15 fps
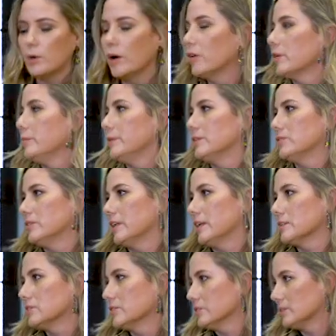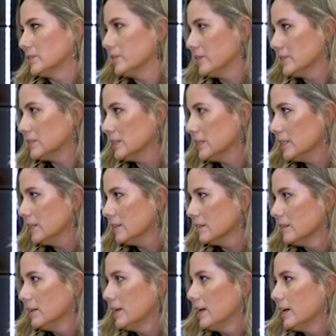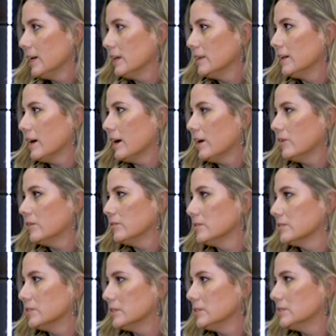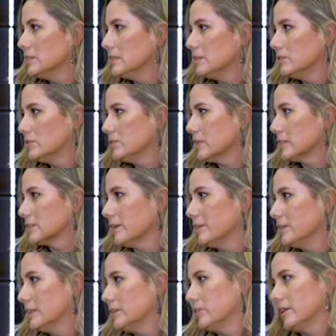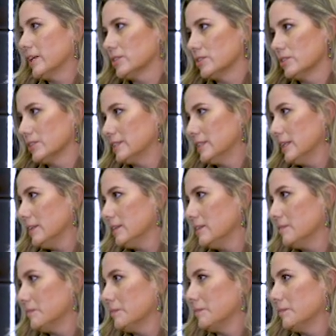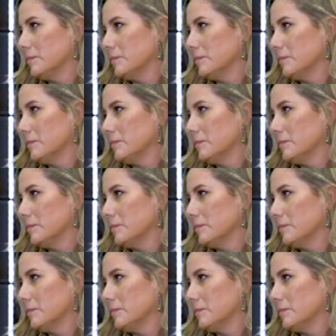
welcome internationals to the city? And how do you see Utrecht on the international scene?